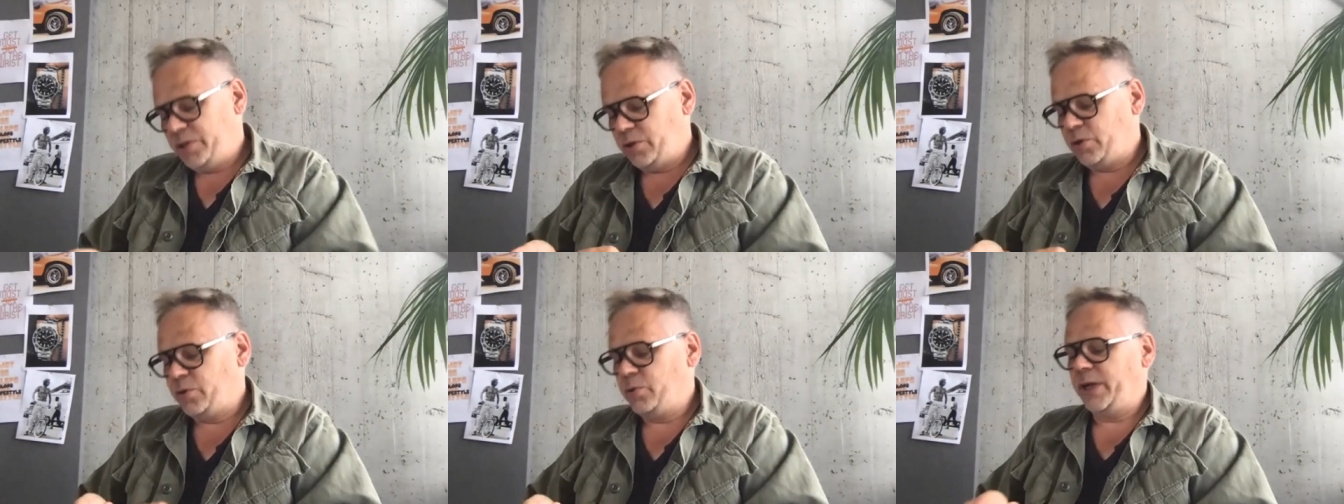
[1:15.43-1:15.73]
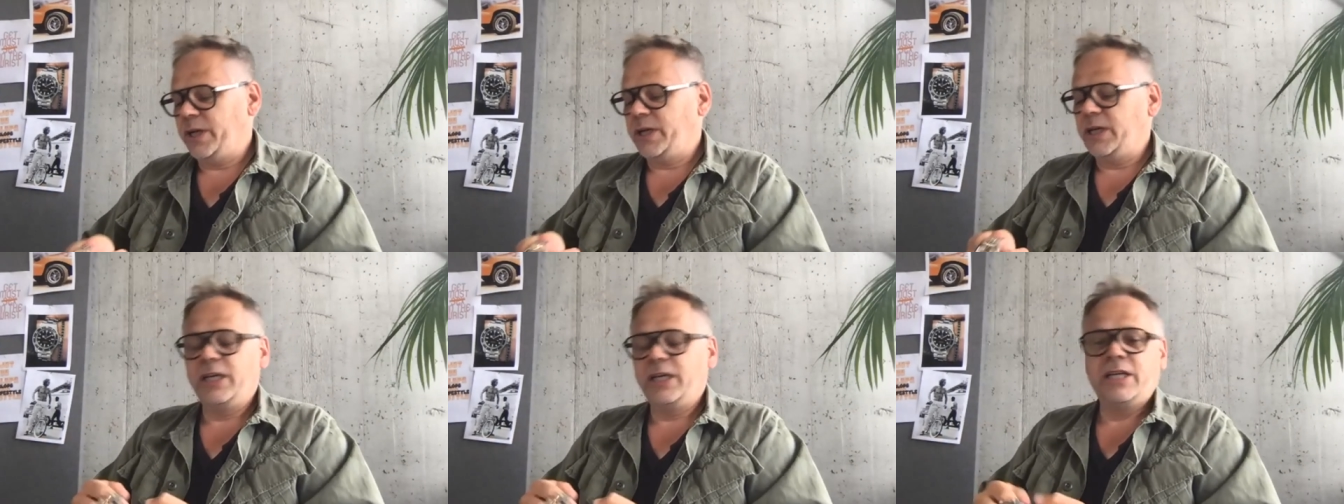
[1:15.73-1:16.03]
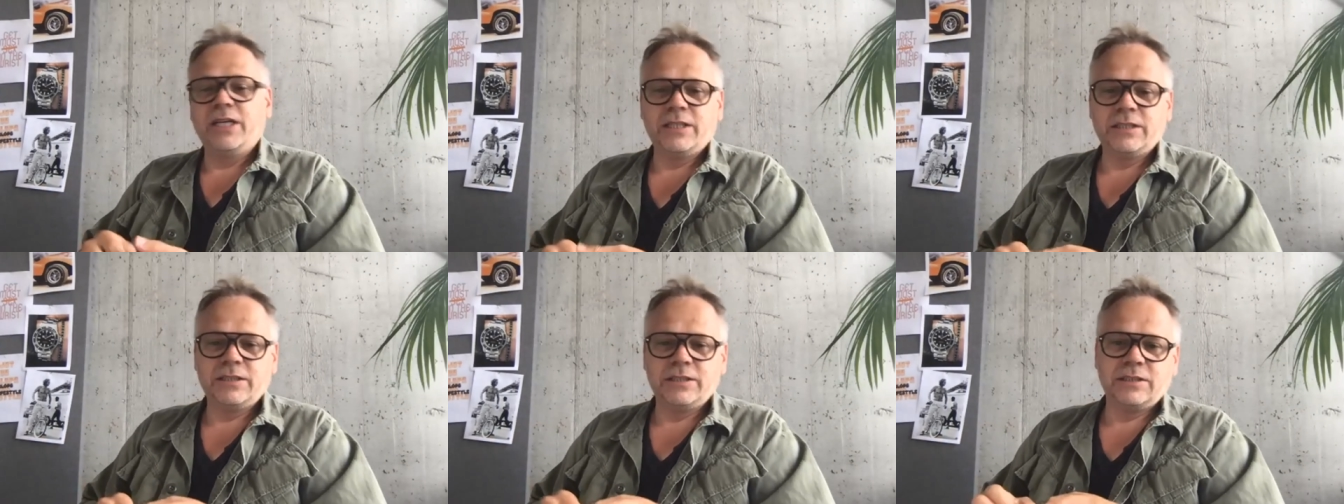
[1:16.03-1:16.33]
you
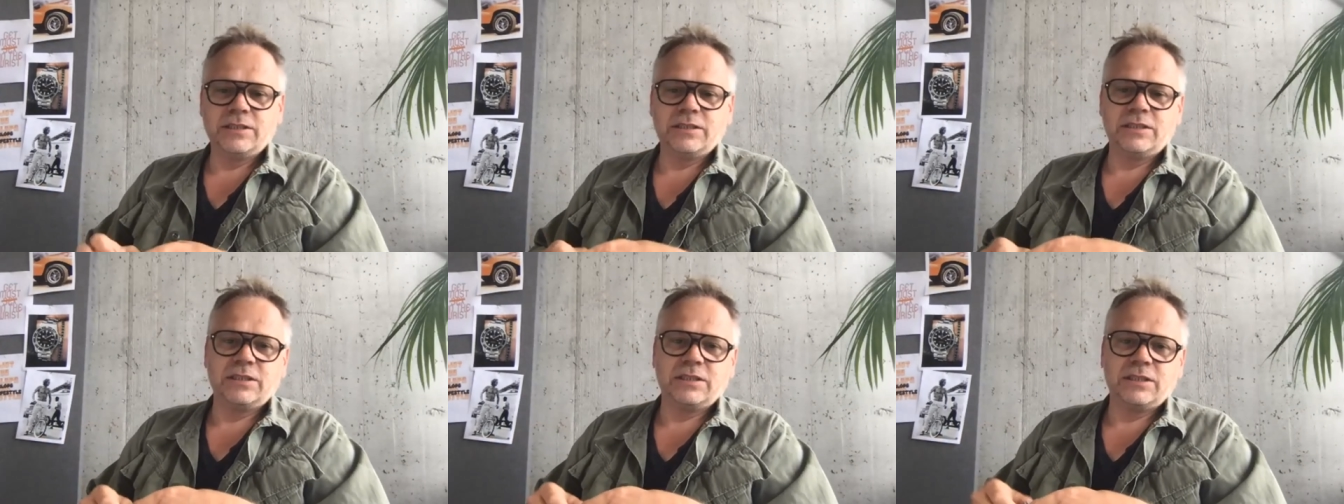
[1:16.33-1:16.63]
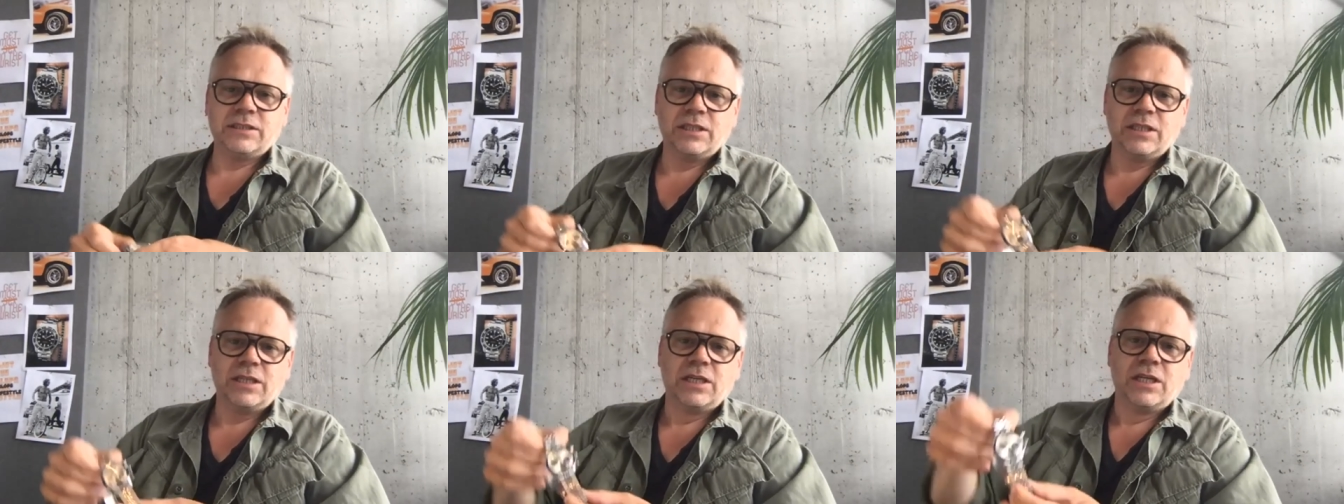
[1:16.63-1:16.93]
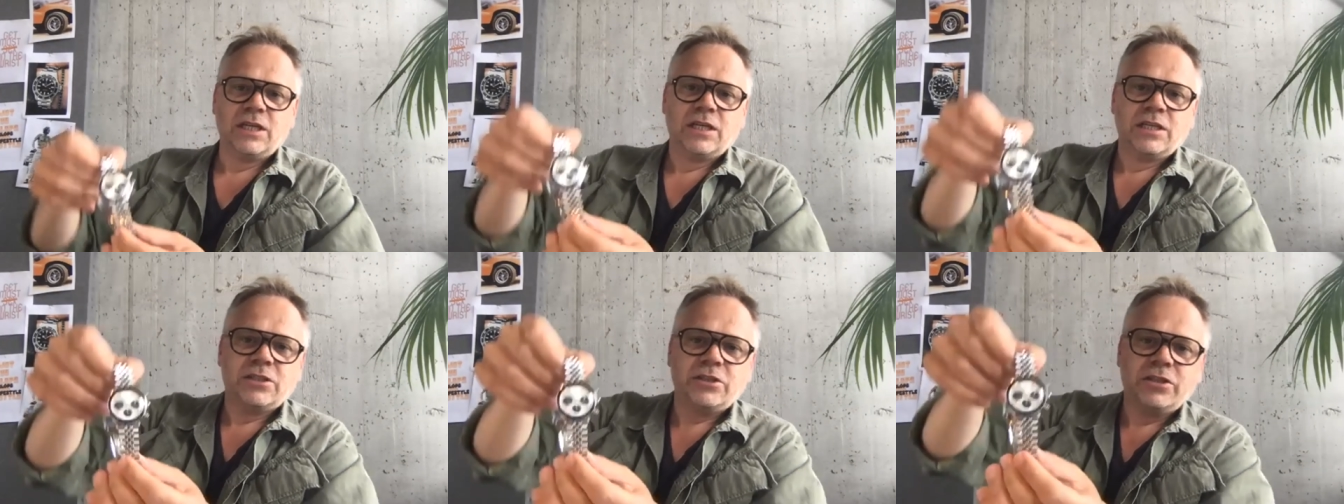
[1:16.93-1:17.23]
quickly,
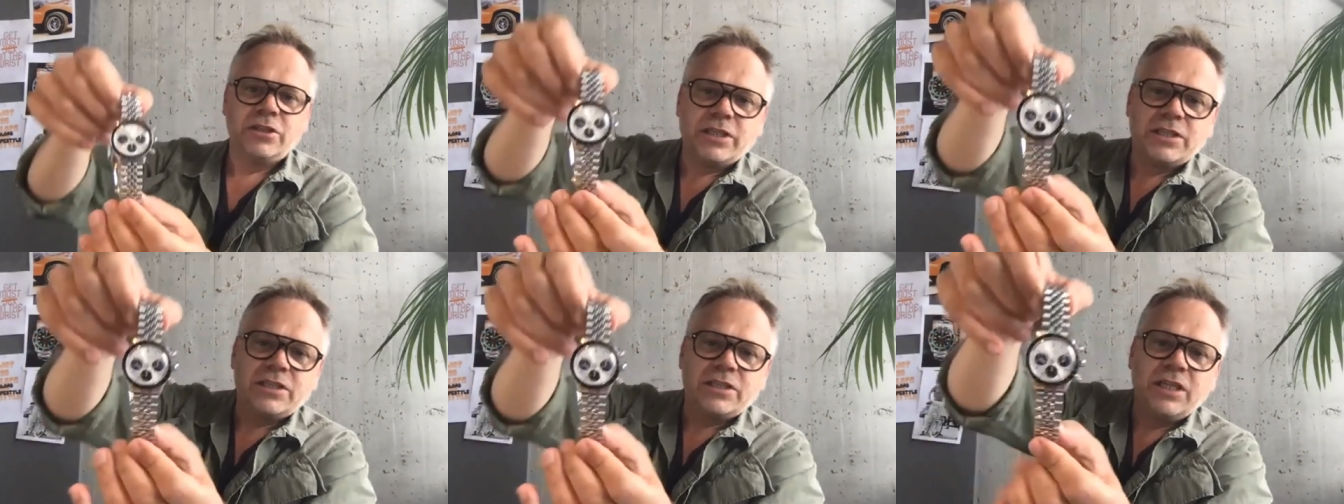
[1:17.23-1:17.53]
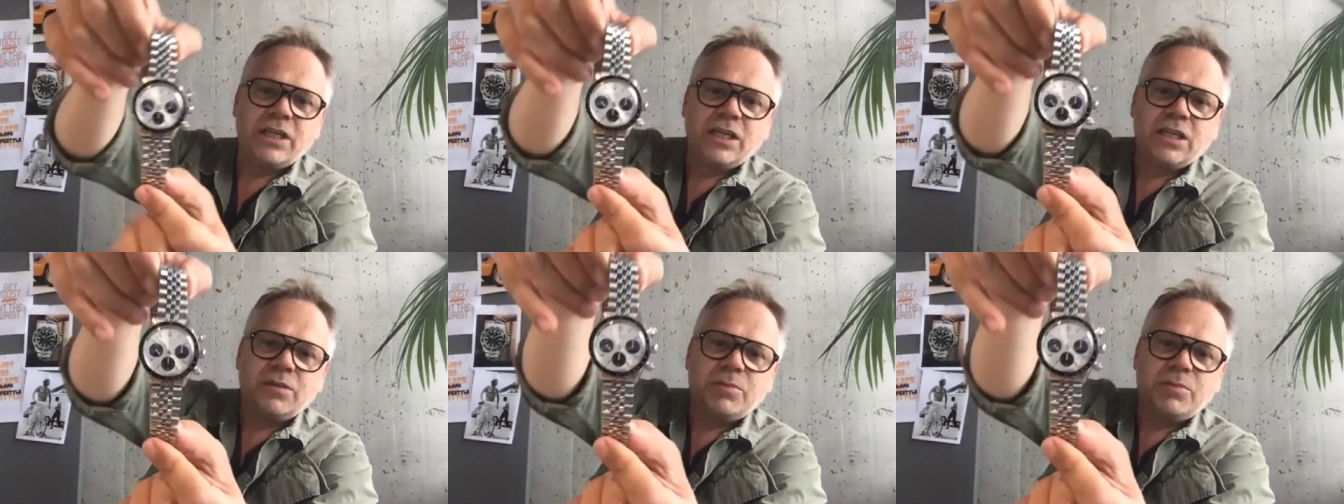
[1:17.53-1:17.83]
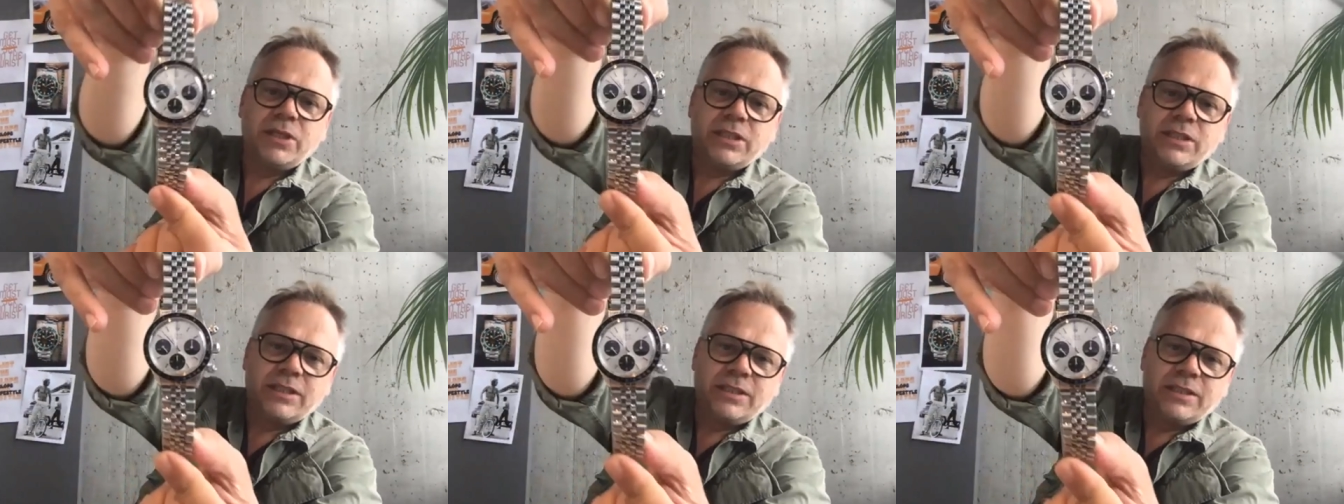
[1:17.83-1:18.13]
so you can see a little
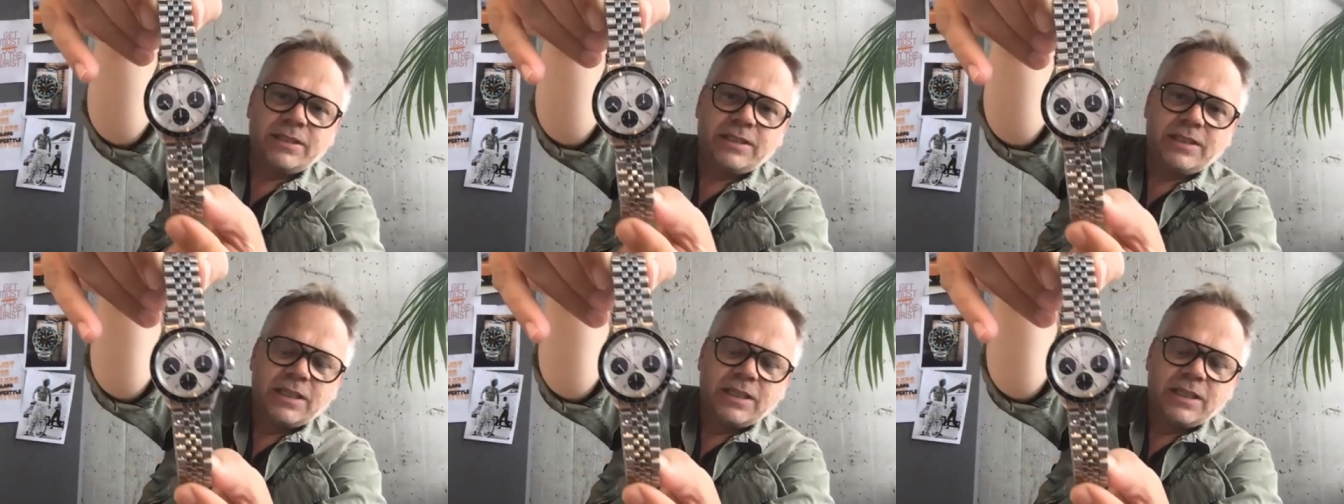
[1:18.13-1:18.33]
bit.